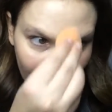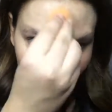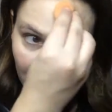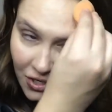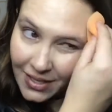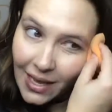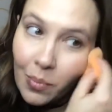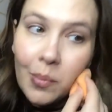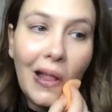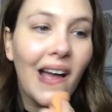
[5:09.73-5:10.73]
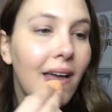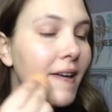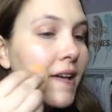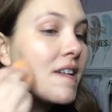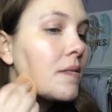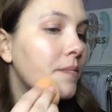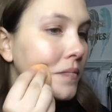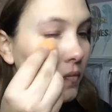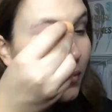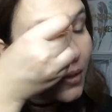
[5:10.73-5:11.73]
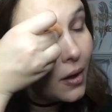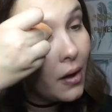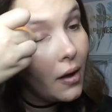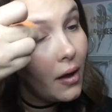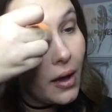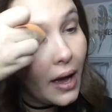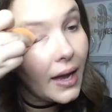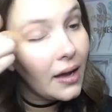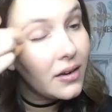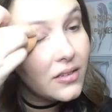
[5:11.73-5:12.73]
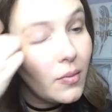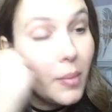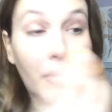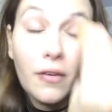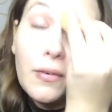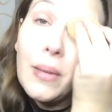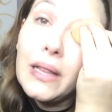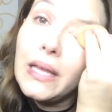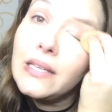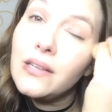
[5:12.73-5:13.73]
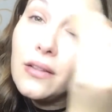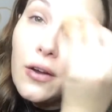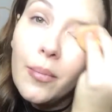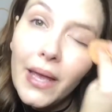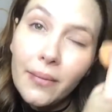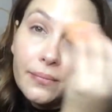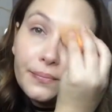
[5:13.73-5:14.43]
So you just keep applying. I kind of swipe it over my lids a little bit.